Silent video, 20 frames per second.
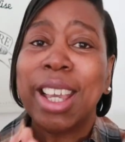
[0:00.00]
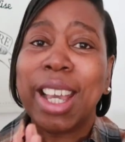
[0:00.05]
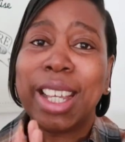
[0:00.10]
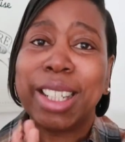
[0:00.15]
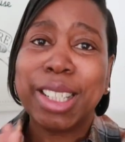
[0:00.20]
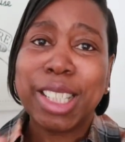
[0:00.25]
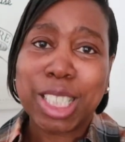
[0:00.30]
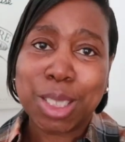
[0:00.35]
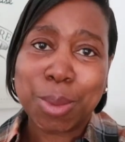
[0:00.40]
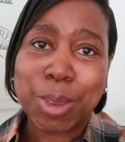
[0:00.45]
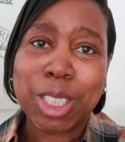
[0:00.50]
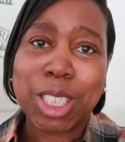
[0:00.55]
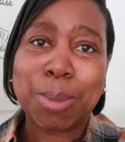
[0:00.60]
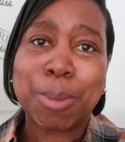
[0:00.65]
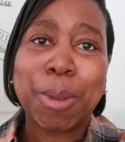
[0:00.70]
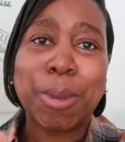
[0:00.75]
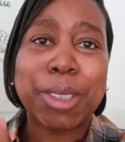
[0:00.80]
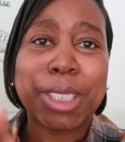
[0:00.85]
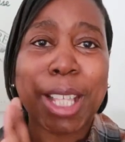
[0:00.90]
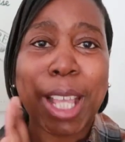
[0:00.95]
And this one
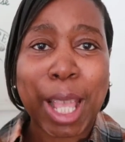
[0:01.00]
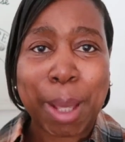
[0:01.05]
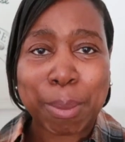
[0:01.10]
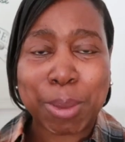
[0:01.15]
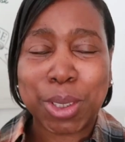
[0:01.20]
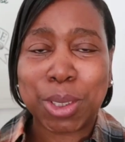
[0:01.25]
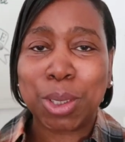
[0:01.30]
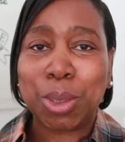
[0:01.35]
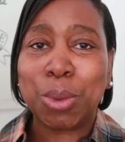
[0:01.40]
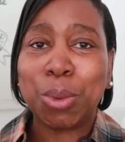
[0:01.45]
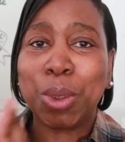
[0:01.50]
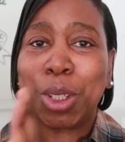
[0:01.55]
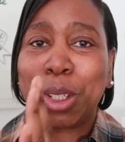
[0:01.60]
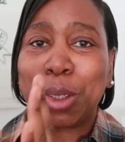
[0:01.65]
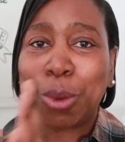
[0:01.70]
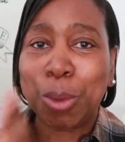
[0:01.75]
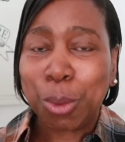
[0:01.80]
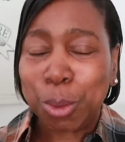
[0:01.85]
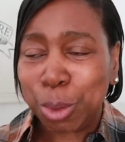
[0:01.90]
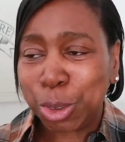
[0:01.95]
smells absolutely
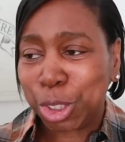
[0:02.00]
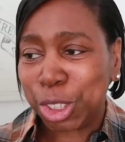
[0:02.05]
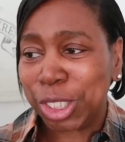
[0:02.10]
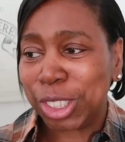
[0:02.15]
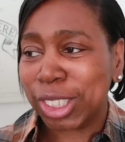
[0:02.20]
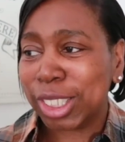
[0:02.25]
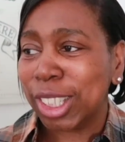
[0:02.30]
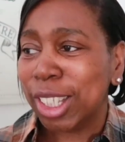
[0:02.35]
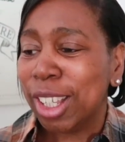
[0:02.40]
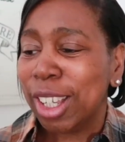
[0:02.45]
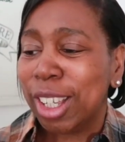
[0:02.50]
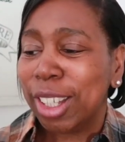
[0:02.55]
gorgeous.